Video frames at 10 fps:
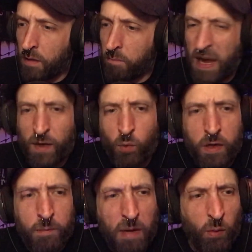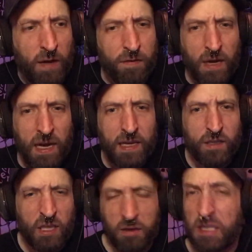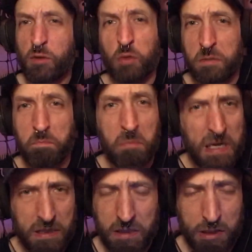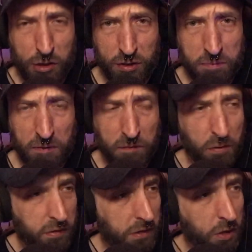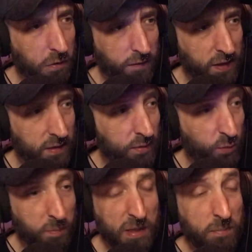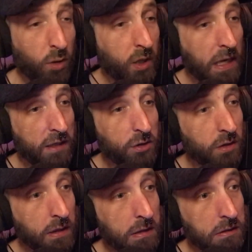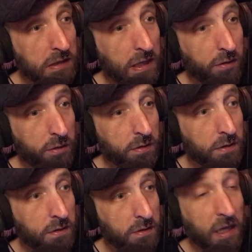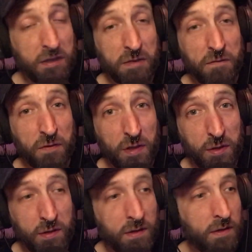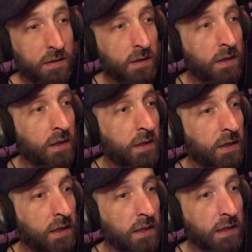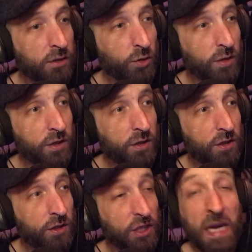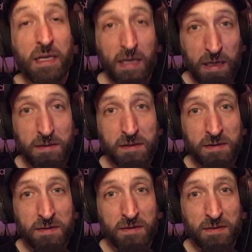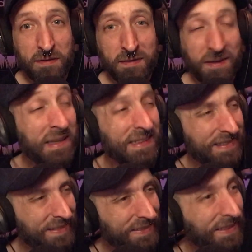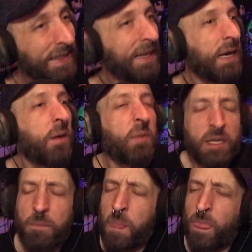back when my wife and I, this was many years before the COVID, when people could actually get together, not in fear, unless you're a jackass. But